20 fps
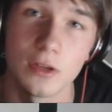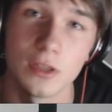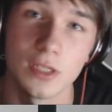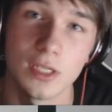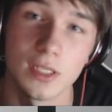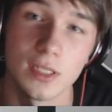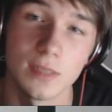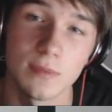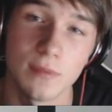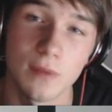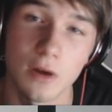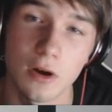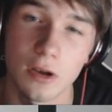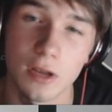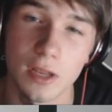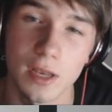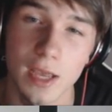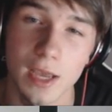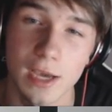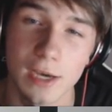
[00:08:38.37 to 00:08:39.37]
because it's a
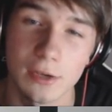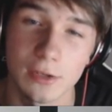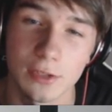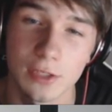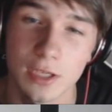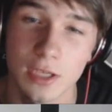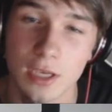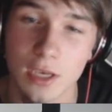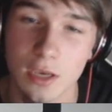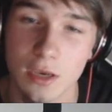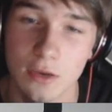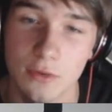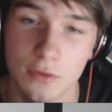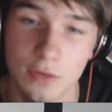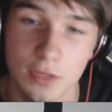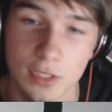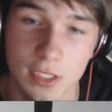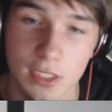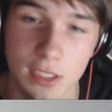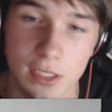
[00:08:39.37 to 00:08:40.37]
modern house,
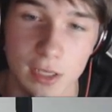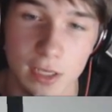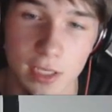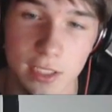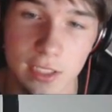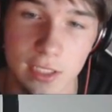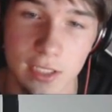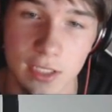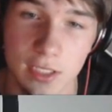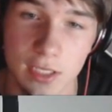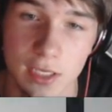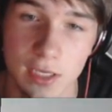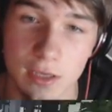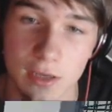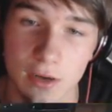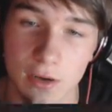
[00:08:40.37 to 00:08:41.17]
which is nice to see.